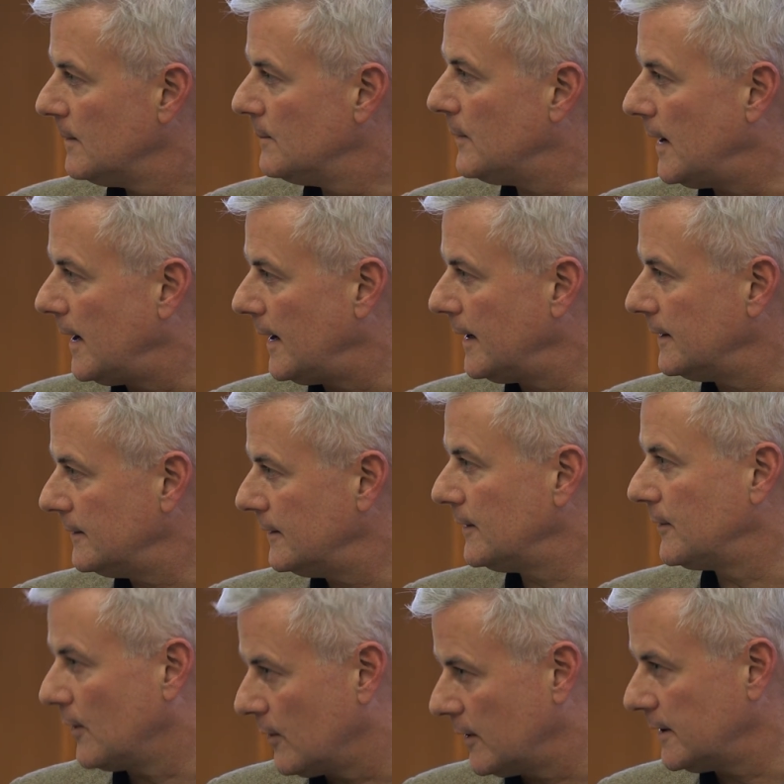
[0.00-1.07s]
by the
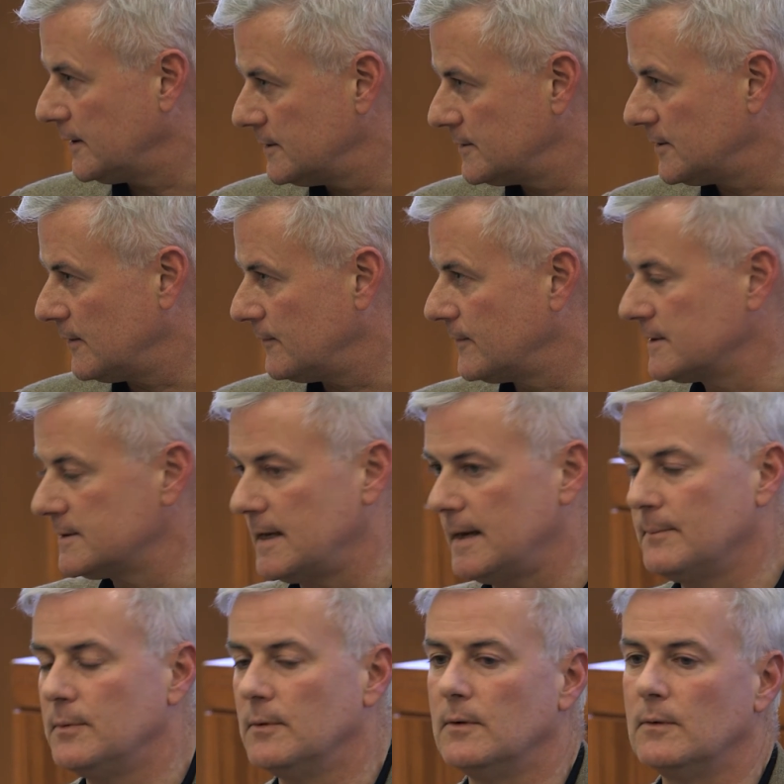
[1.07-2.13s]
authorities. So for
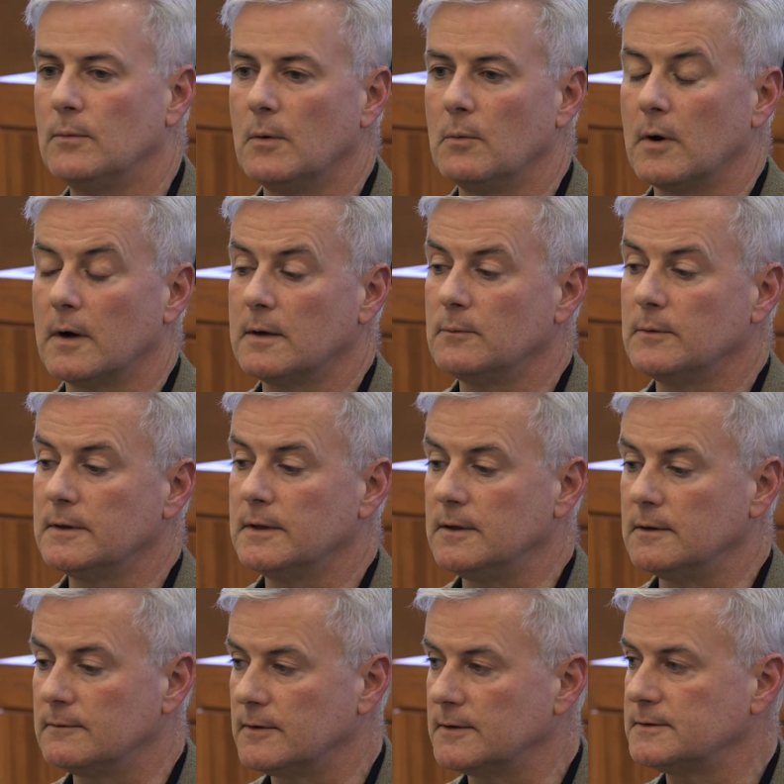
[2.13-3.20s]
example, we're working with the
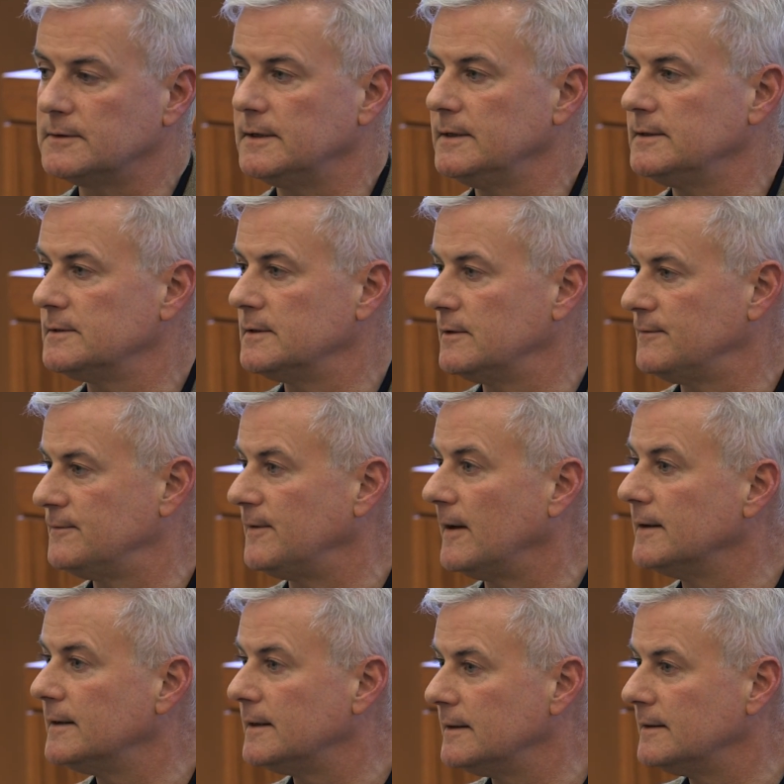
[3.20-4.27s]
universities that are
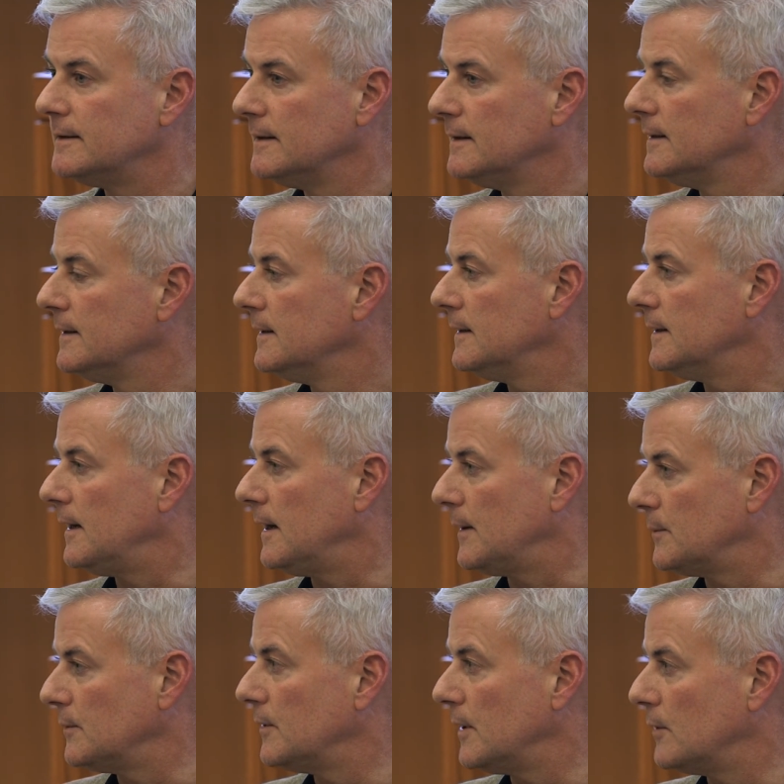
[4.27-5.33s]
funded,
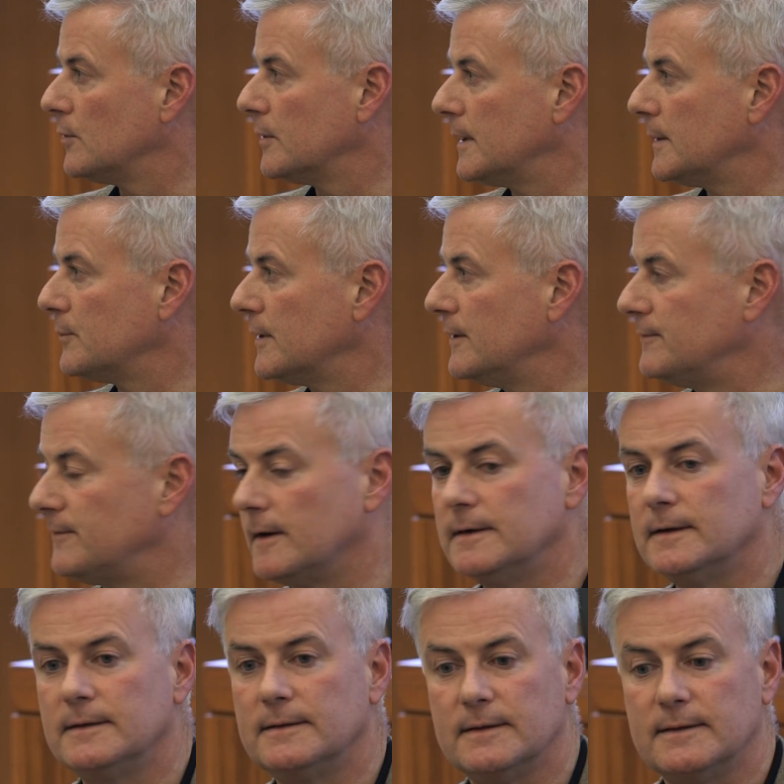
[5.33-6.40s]
that are already
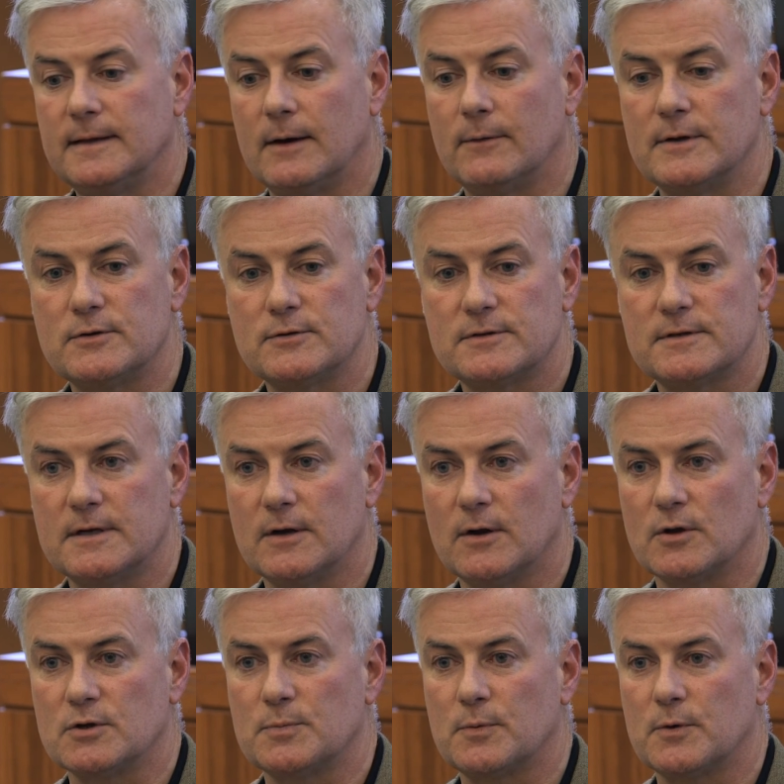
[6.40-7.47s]
pre-funded. They're interested in
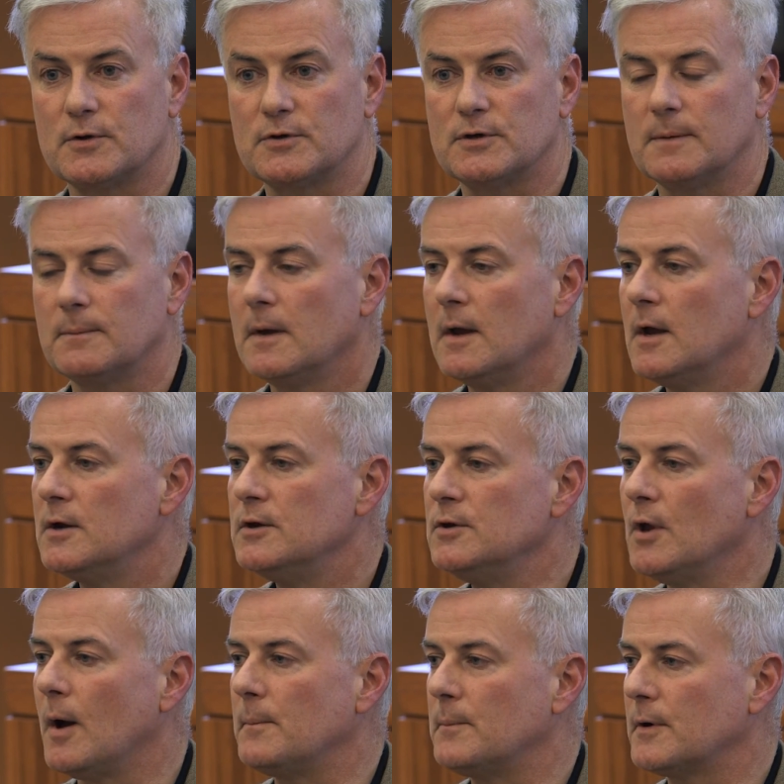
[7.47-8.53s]
entrepreneurship,
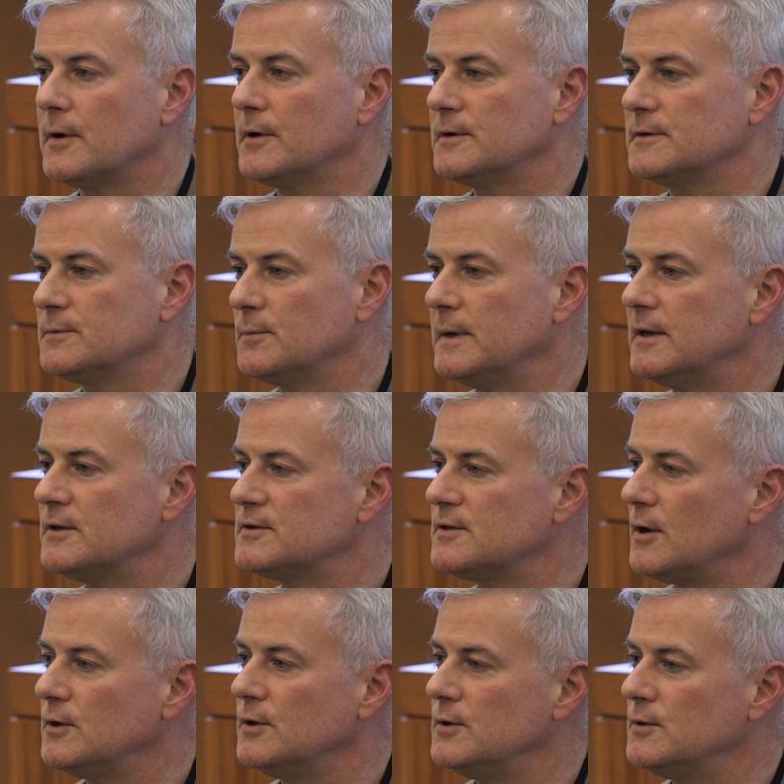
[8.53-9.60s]
not because we just
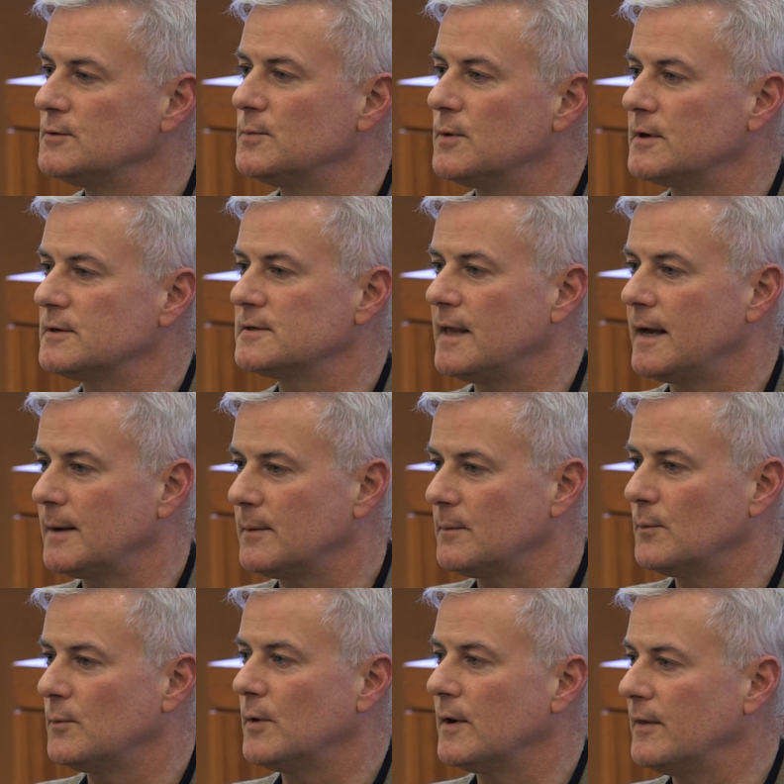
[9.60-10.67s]
don't use words like
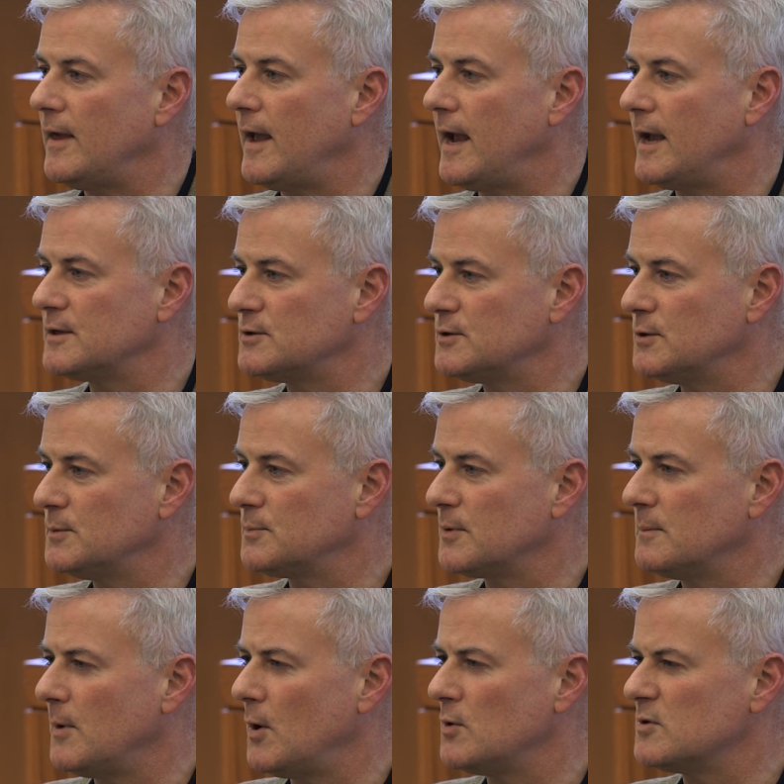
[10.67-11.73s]
we're there to
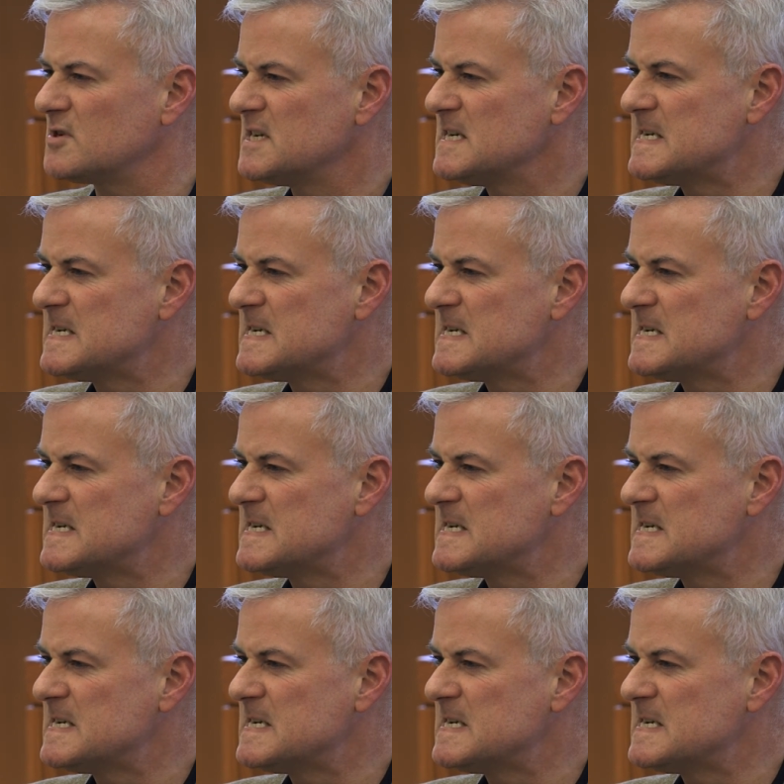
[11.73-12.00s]
promote